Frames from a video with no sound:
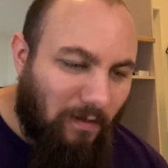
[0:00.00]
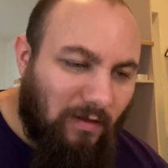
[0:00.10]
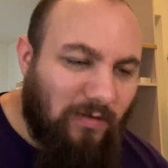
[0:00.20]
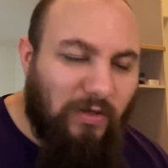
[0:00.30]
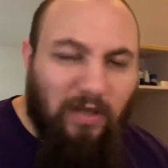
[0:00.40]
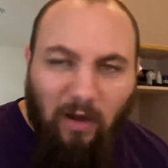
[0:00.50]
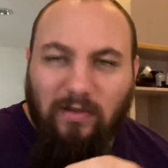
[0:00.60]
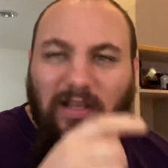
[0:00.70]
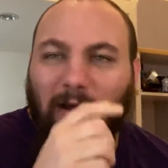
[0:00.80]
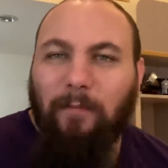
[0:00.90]
So he
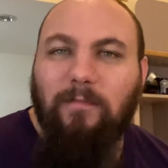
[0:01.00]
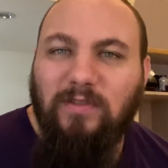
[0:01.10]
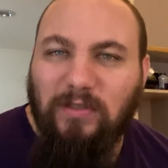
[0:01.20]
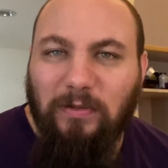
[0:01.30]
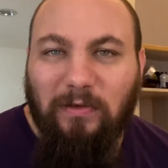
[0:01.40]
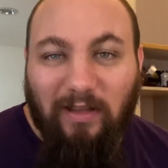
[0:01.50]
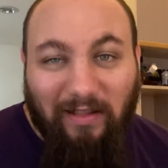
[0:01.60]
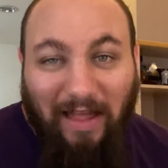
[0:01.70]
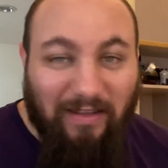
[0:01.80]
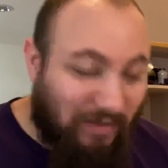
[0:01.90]
goes up to
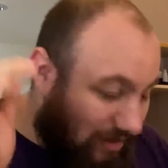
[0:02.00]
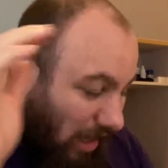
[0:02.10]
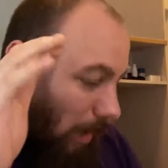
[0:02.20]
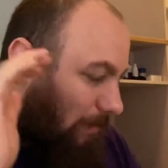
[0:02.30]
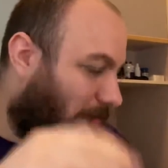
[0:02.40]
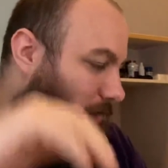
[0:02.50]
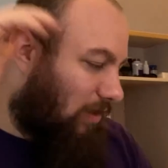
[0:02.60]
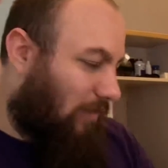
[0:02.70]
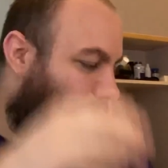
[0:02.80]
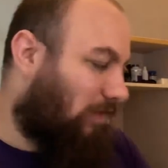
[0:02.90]
the top floor,
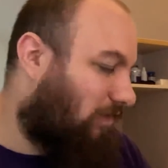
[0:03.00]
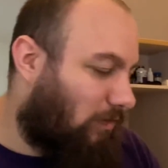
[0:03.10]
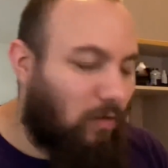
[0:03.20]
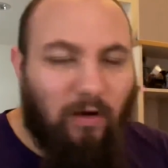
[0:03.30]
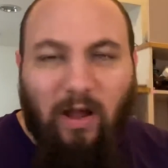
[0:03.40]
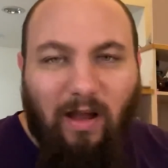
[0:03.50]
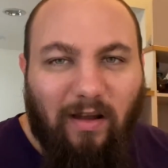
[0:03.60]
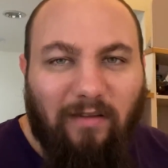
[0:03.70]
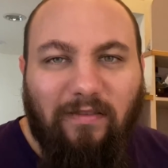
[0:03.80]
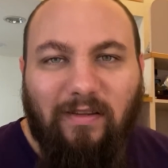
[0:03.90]
the 5th floor
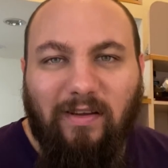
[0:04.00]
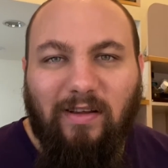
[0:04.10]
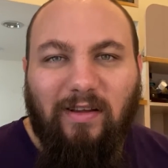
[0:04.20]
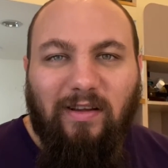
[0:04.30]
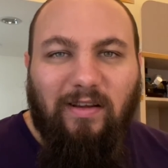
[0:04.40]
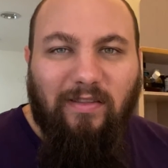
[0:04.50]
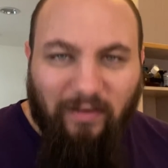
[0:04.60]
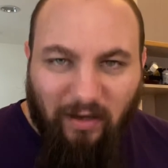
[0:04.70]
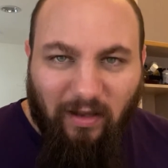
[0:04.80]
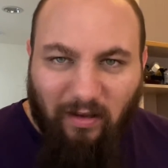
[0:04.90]
of
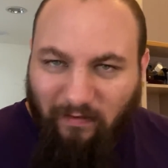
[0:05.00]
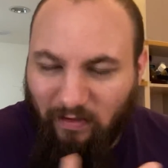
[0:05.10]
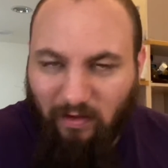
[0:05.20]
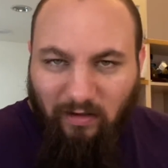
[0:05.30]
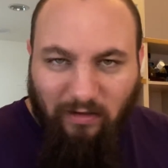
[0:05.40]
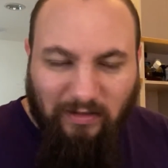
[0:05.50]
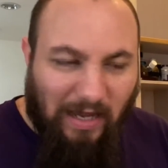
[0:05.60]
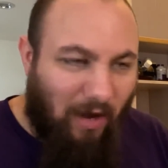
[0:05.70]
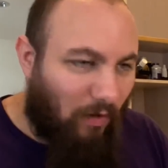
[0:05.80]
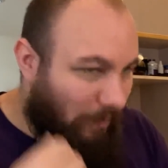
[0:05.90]
the
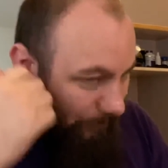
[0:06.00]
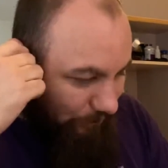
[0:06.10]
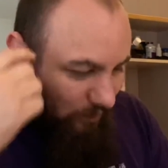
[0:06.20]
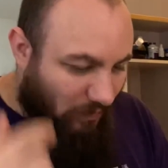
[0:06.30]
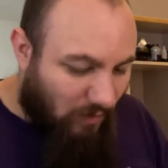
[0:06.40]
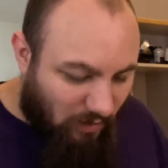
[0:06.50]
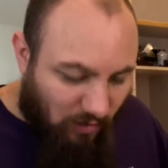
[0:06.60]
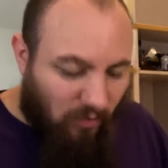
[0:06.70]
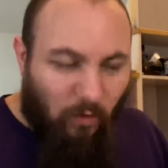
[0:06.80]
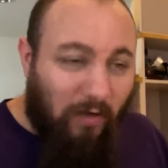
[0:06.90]
tower. The
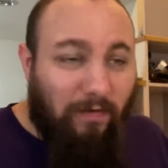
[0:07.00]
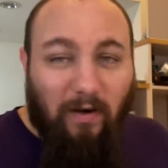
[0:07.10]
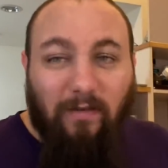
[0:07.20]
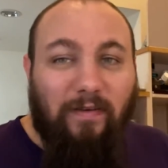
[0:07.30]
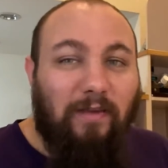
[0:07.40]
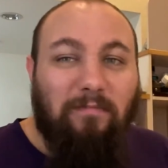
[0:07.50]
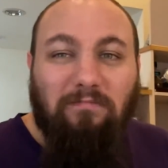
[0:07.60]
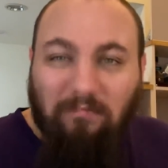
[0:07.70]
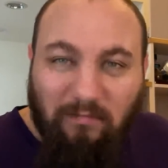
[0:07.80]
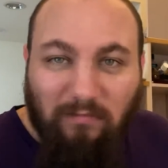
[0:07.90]
door in front of him
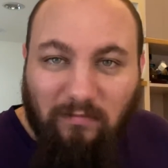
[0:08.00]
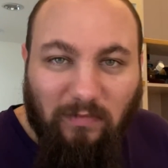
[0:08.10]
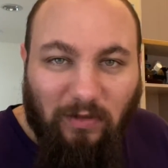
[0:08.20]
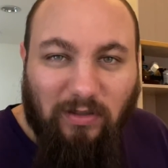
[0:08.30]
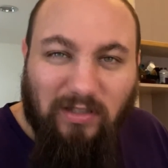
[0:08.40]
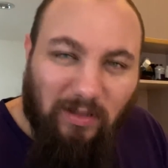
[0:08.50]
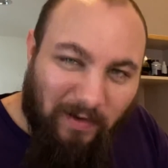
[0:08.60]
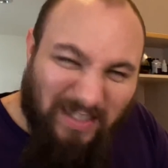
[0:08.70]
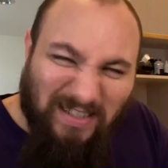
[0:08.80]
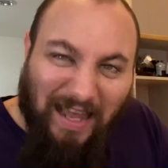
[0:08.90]
looks to be
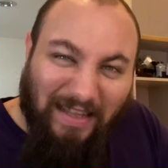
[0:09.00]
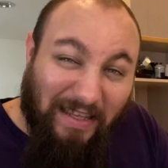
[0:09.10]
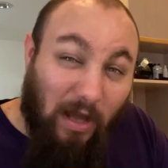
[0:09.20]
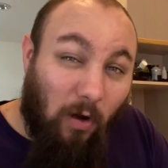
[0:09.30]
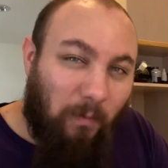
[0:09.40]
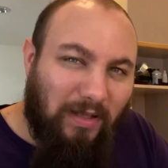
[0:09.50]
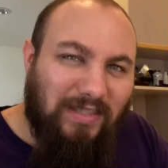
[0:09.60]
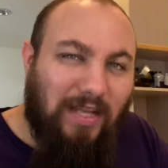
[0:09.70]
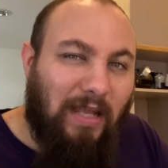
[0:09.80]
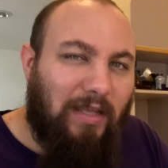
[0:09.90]
slightly open,
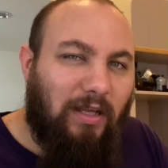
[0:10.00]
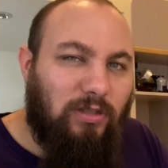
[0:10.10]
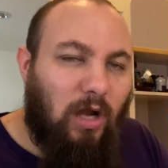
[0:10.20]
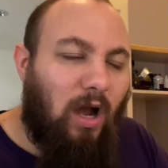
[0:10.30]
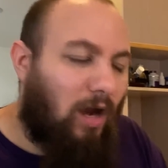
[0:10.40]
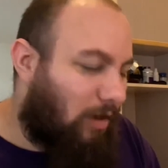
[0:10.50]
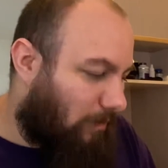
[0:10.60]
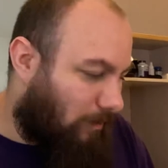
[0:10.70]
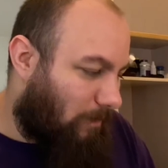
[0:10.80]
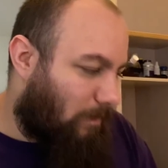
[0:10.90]
slightly ajar.
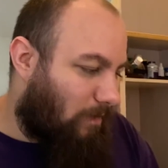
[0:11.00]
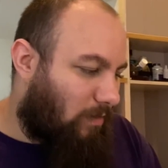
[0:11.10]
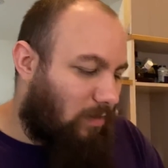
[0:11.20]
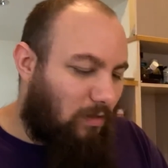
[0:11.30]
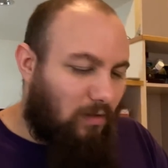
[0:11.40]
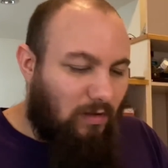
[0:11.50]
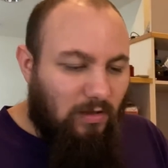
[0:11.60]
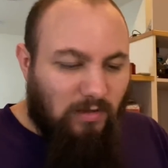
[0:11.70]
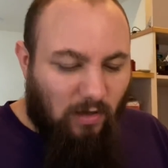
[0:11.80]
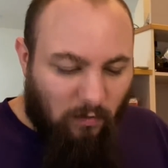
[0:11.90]

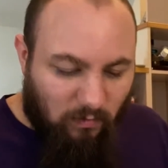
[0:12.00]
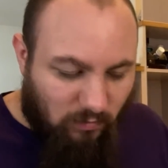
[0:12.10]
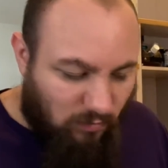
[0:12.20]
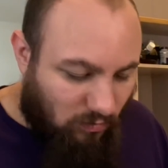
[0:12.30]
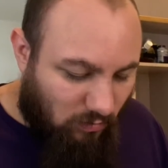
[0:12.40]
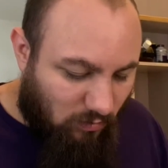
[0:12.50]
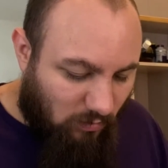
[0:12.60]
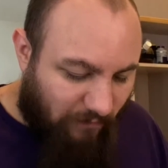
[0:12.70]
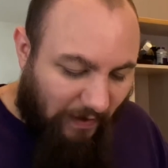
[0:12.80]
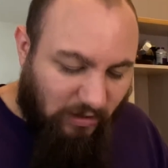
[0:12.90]
So,
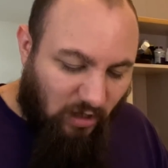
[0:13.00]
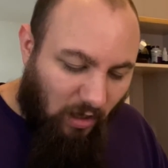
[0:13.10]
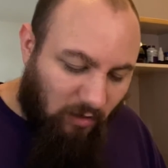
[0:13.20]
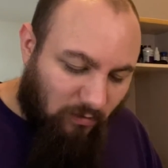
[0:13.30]
fate chart.